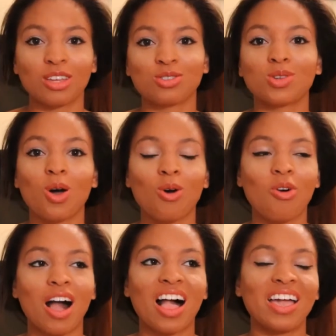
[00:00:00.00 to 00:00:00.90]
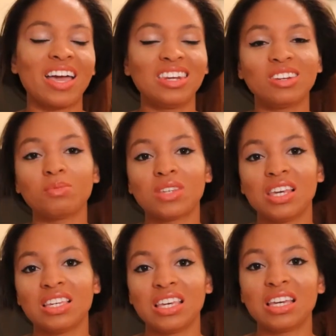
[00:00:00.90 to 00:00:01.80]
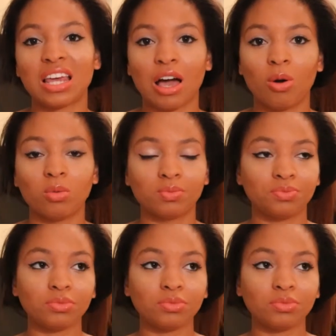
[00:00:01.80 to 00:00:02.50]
So I ended up taking it out.